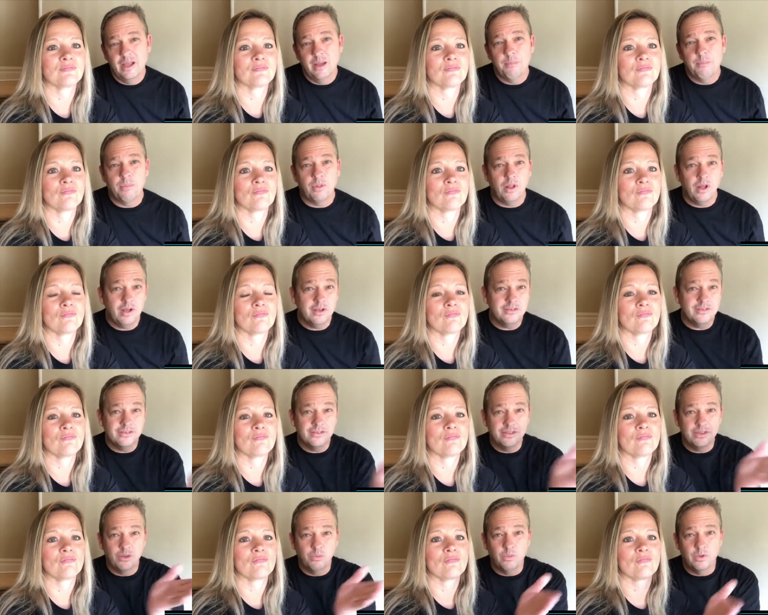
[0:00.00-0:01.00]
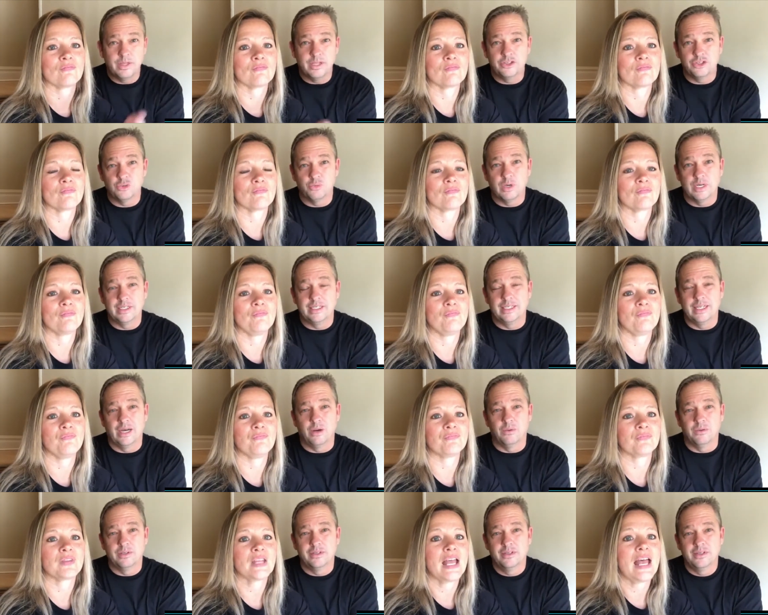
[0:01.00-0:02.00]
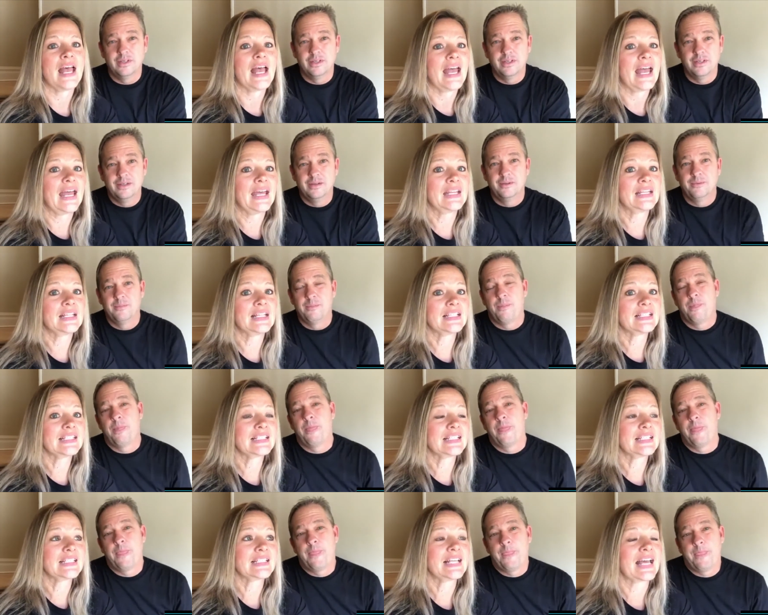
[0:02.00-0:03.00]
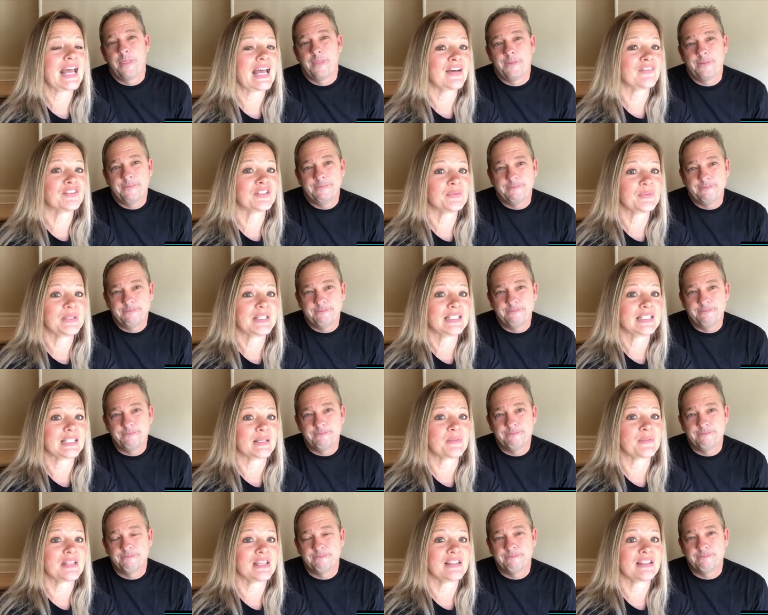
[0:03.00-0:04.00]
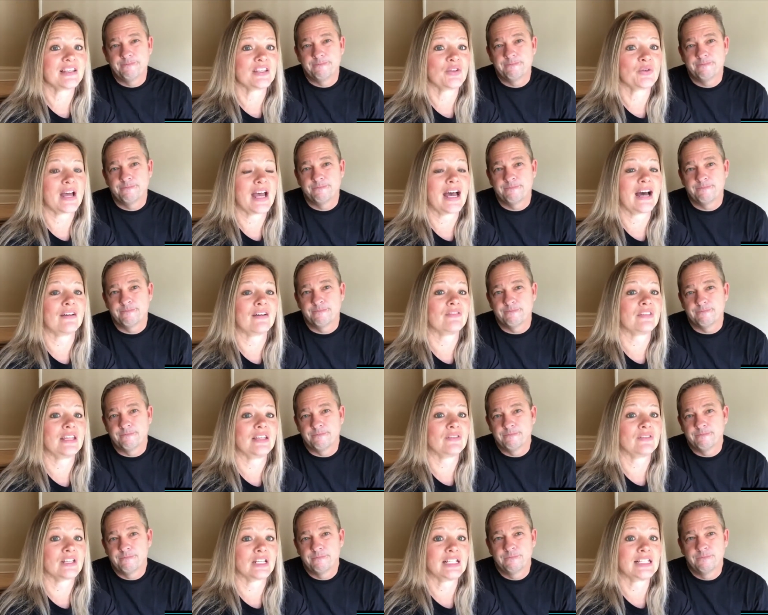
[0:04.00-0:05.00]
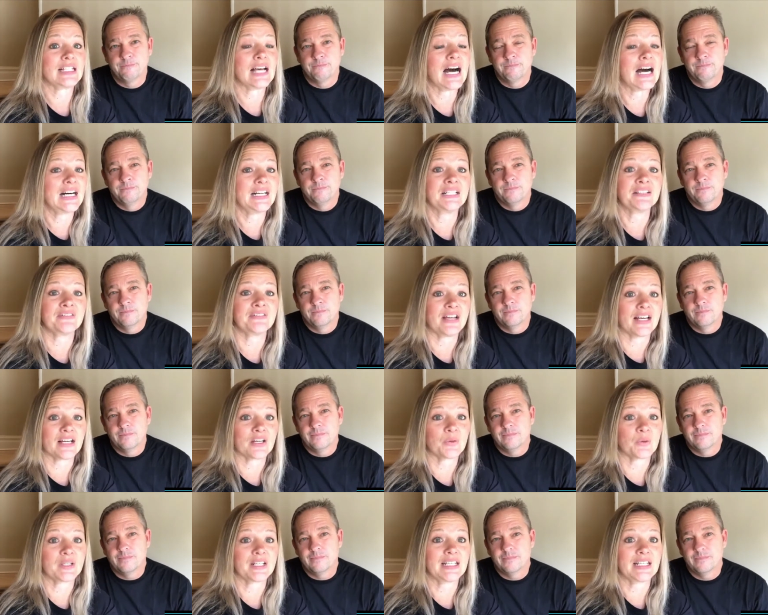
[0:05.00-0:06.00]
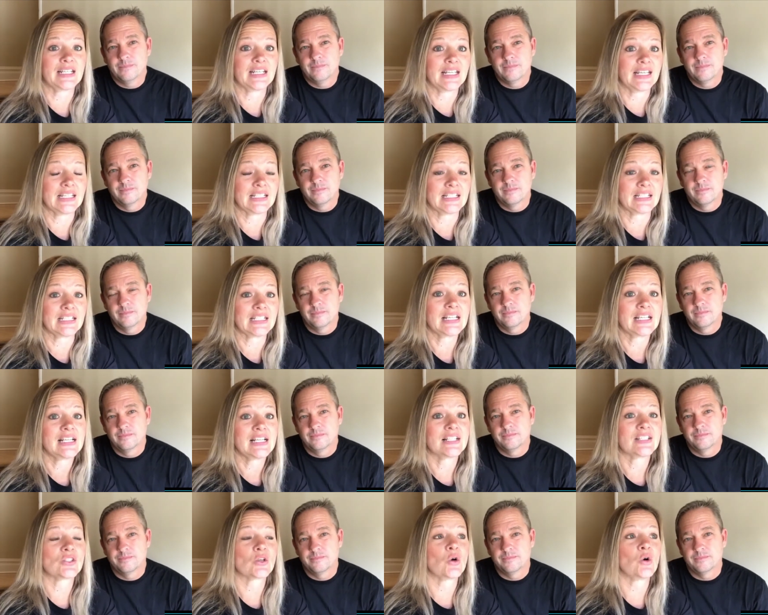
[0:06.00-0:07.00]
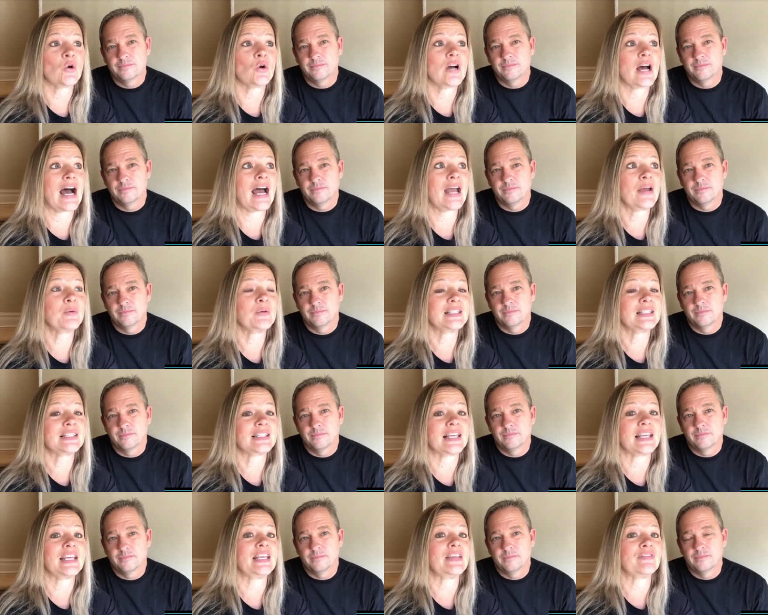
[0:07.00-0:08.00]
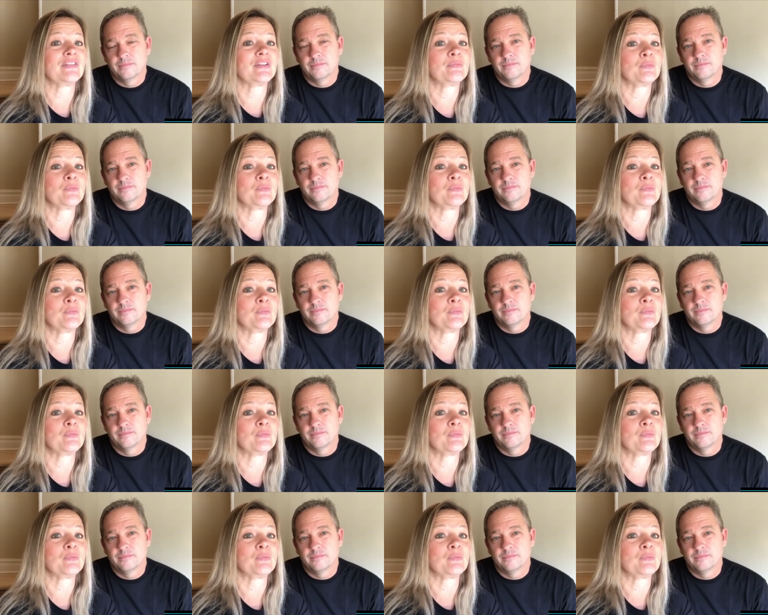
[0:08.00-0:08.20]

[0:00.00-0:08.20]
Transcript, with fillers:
Speaker 1: plus the one that you're renting out.
Speaker 2: And this doesn't have to be something that you have even a ton of equity in. So I would say, even